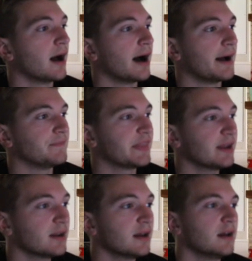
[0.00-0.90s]
Uh,
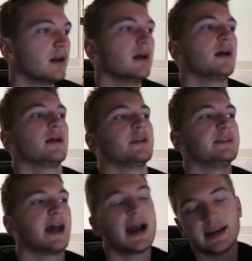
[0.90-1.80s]
then
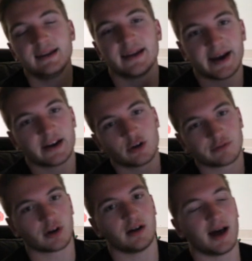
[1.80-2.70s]
99
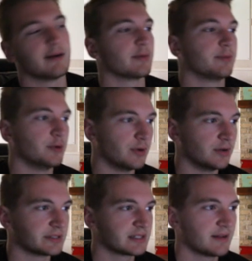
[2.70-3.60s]
overall Albert
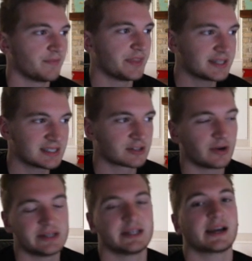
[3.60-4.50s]
Pujols. This is
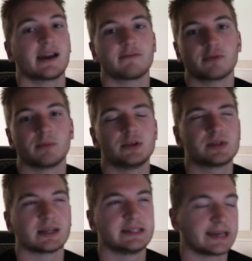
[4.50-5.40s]
crazy. I got it from
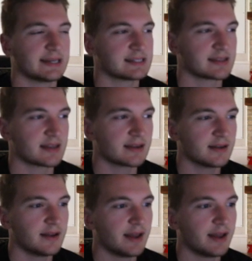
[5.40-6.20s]
using tickets, I think,